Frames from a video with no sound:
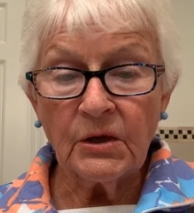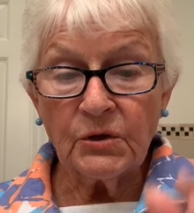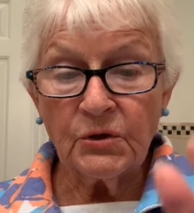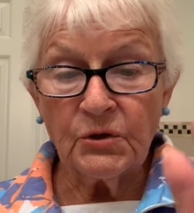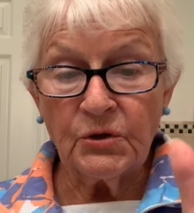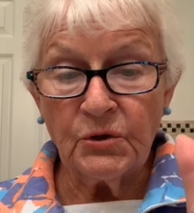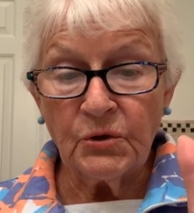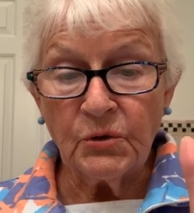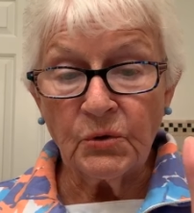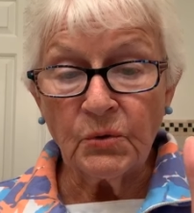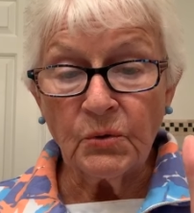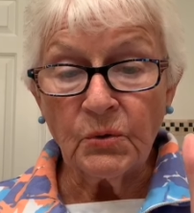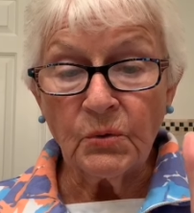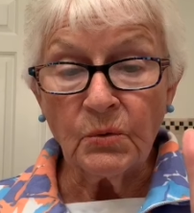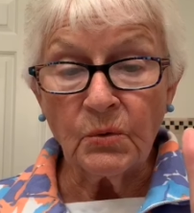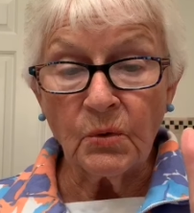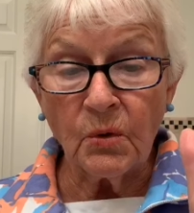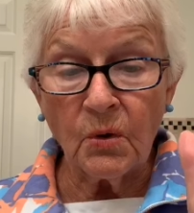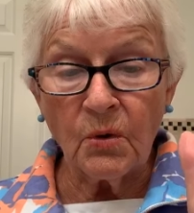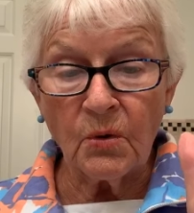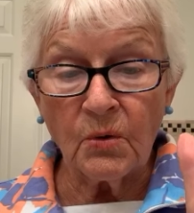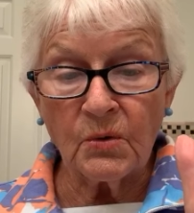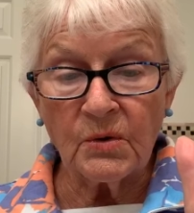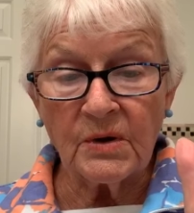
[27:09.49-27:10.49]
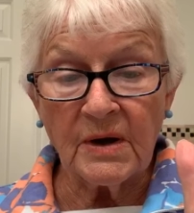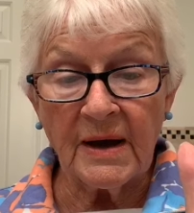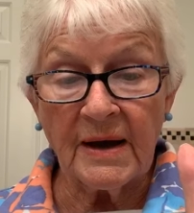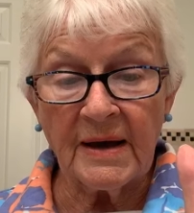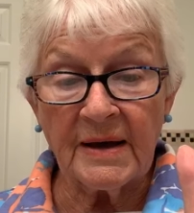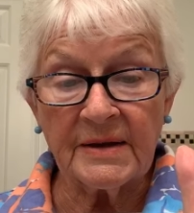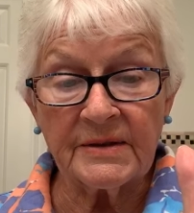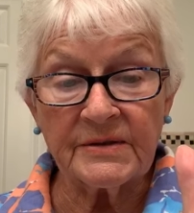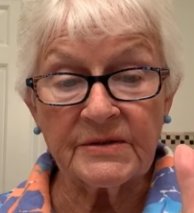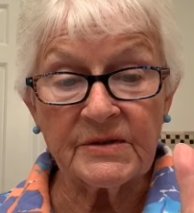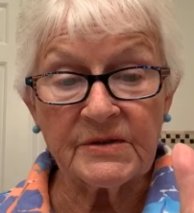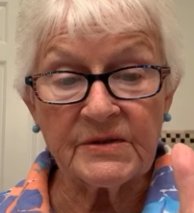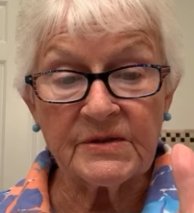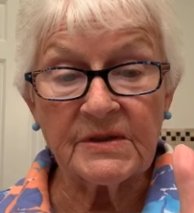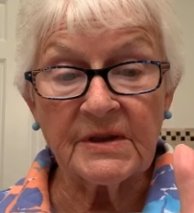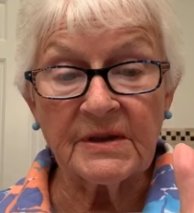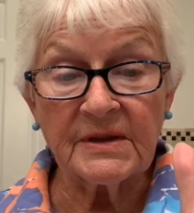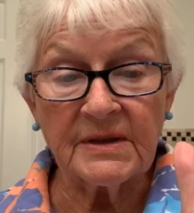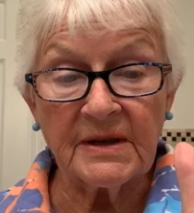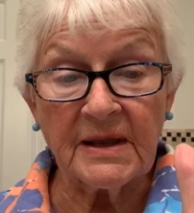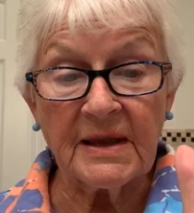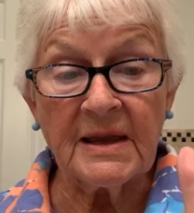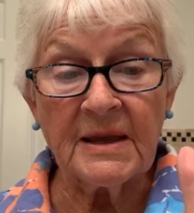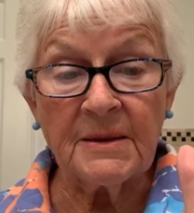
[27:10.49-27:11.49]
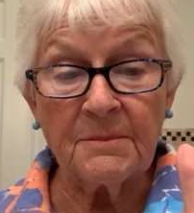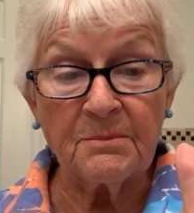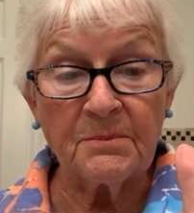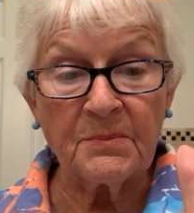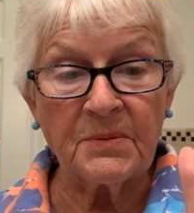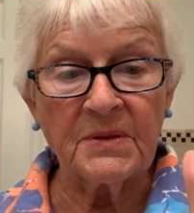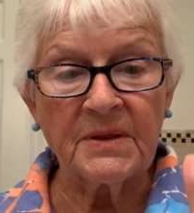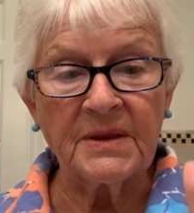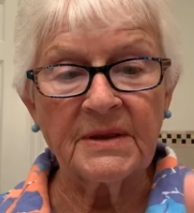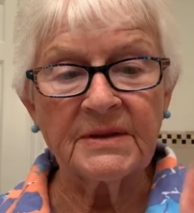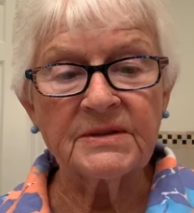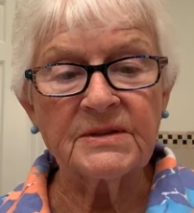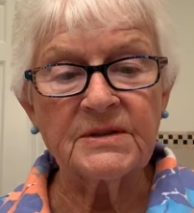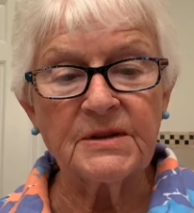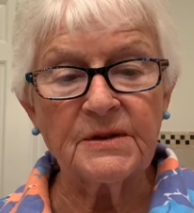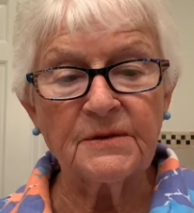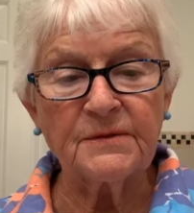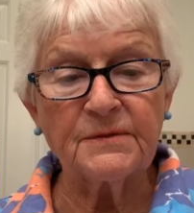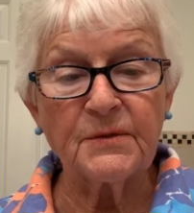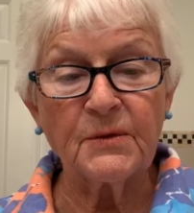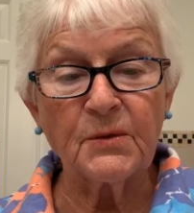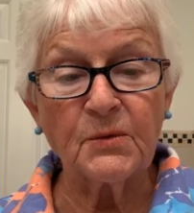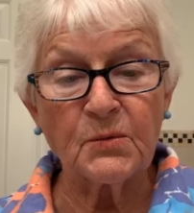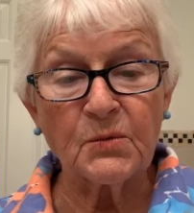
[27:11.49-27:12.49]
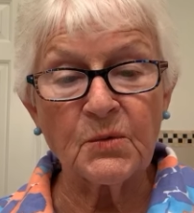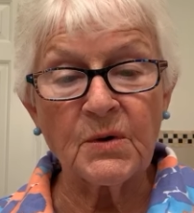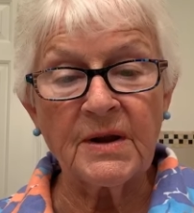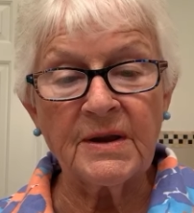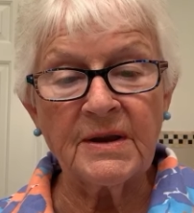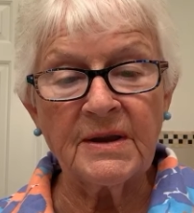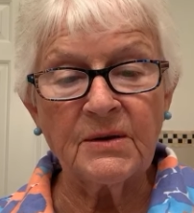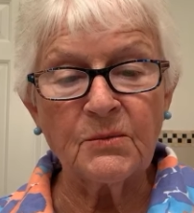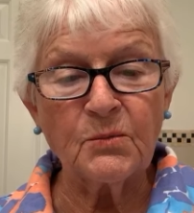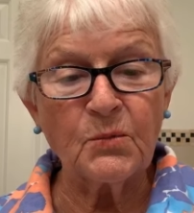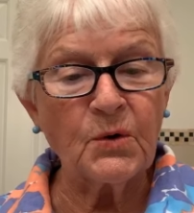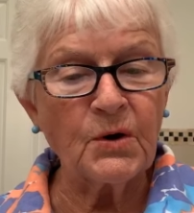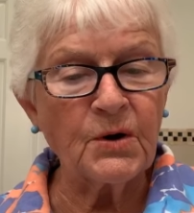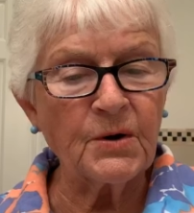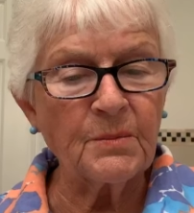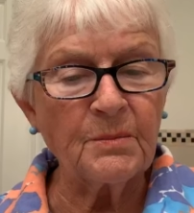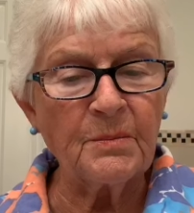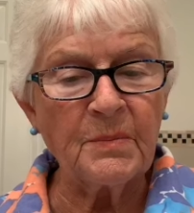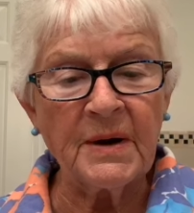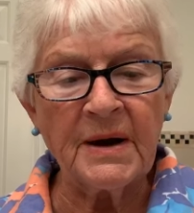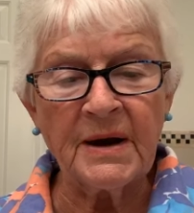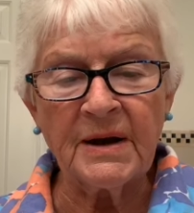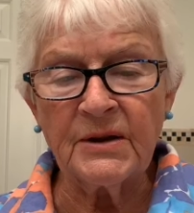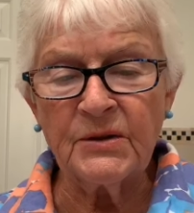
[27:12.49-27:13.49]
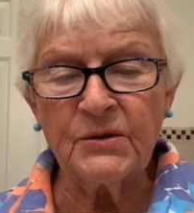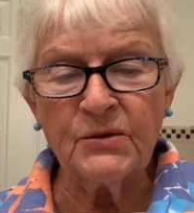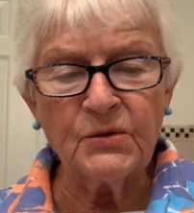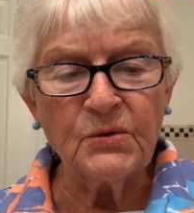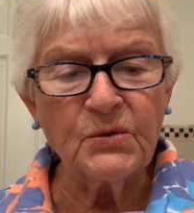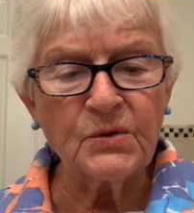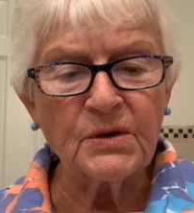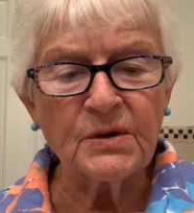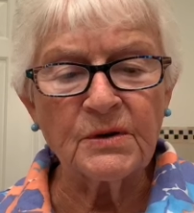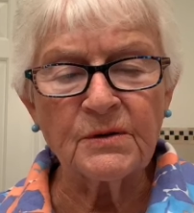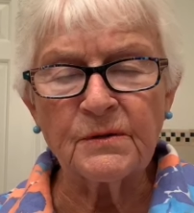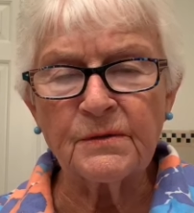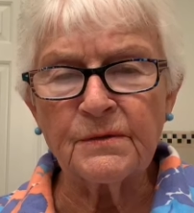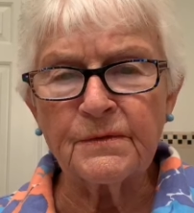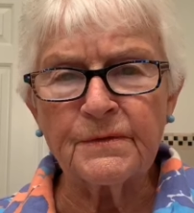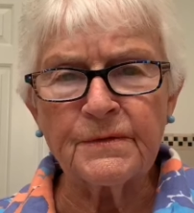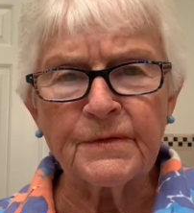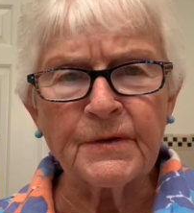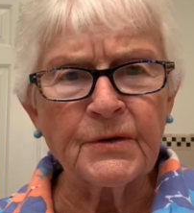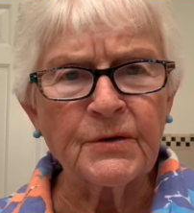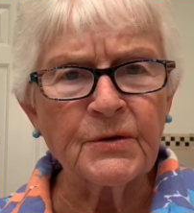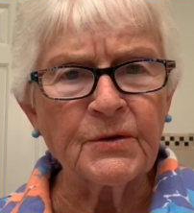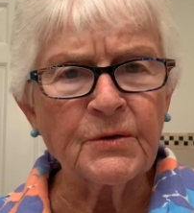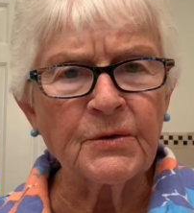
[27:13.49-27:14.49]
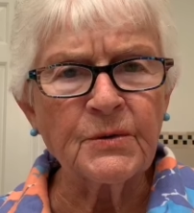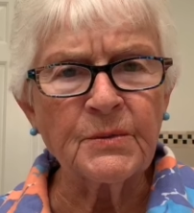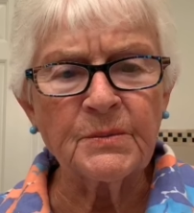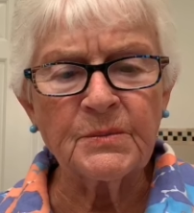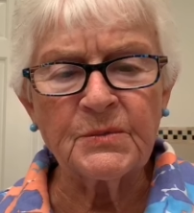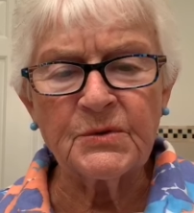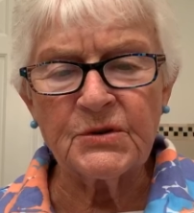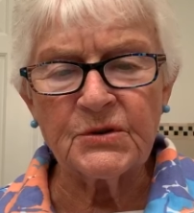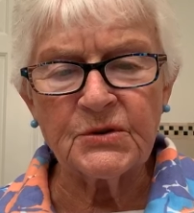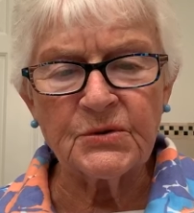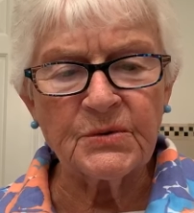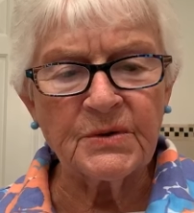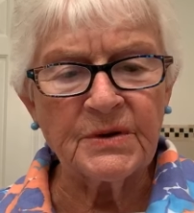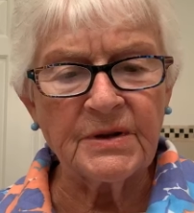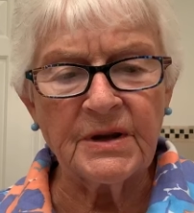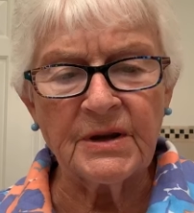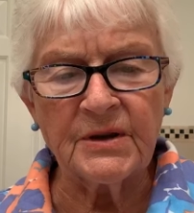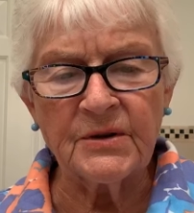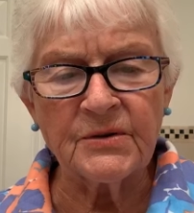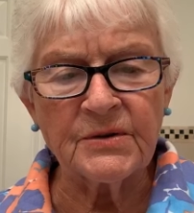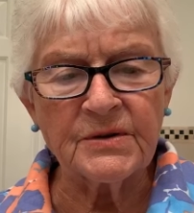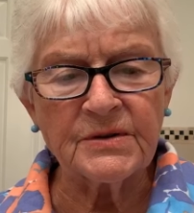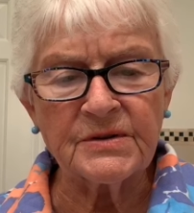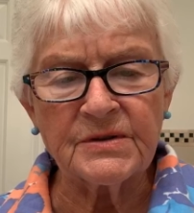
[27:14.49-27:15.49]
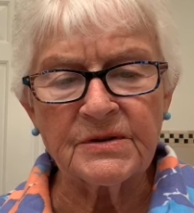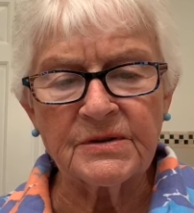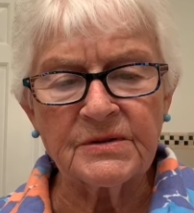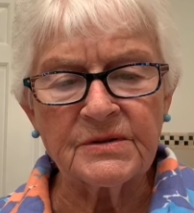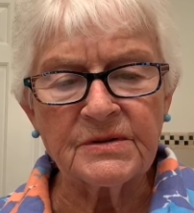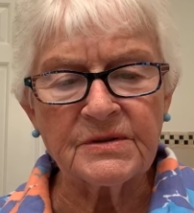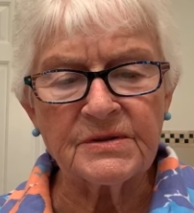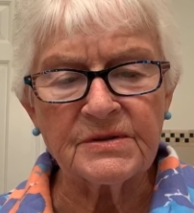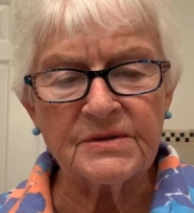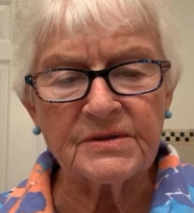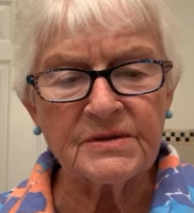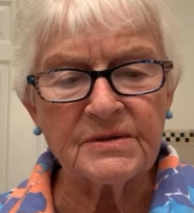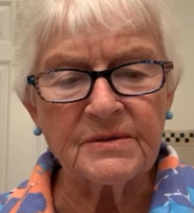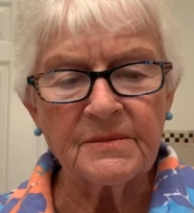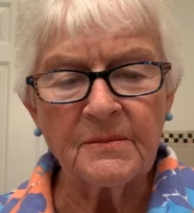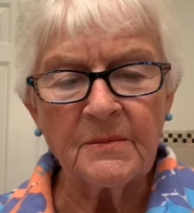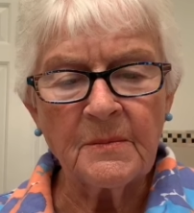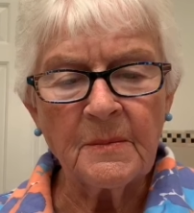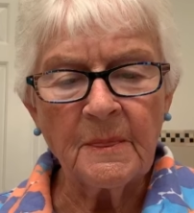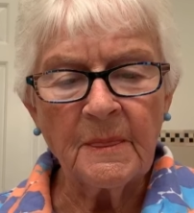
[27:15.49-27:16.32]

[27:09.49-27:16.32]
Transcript: You, O God, sent a plentiful rain whereby you confirmed your inheritance.